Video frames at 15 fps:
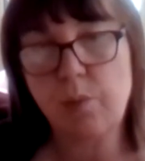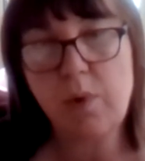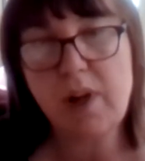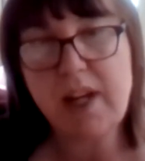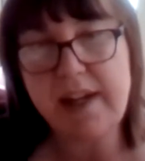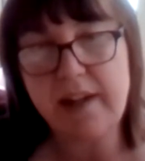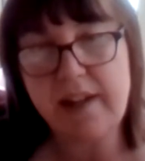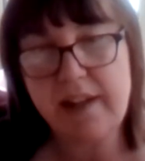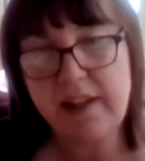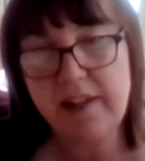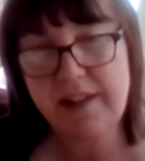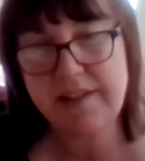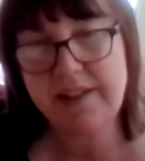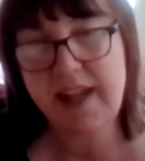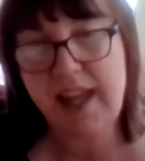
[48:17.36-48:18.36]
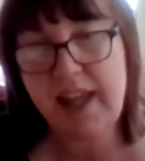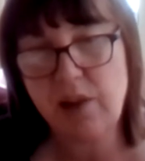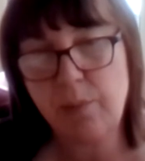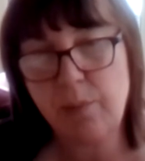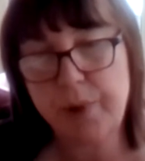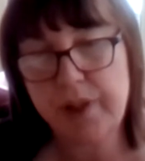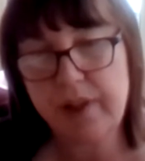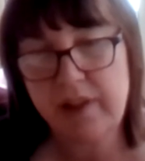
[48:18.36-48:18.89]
a week can help